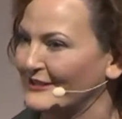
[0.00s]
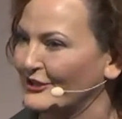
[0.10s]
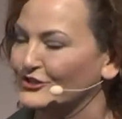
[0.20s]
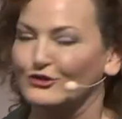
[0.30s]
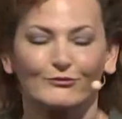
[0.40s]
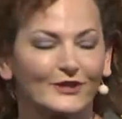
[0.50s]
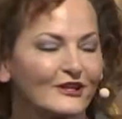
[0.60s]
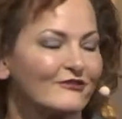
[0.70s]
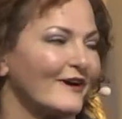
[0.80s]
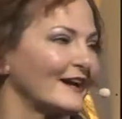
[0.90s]
to really
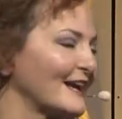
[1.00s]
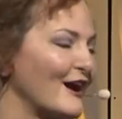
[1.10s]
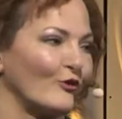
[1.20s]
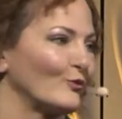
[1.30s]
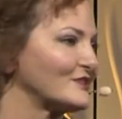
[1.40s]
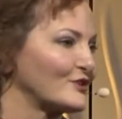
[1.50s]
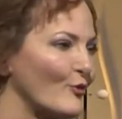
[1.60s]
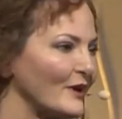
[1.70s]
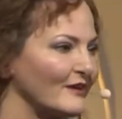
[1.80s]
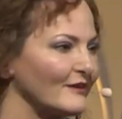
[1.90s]
find out what's
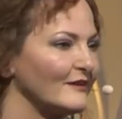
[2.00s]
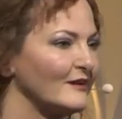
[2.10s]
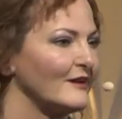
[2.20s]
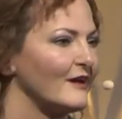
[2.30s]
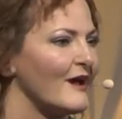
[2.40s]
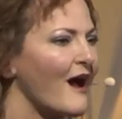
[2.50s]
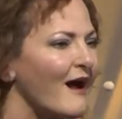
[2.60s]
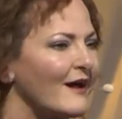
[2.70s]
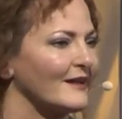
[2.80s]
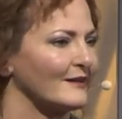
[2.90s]
going on